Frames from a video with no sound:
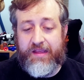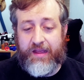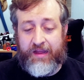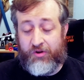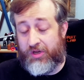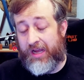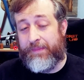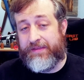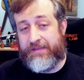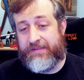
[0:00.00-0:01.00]
uh, or
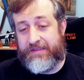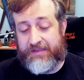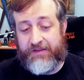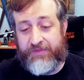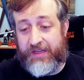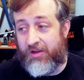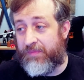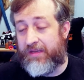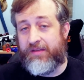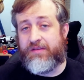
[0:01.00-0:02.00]
commented this on a video,
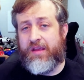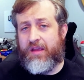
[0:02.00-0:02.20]
because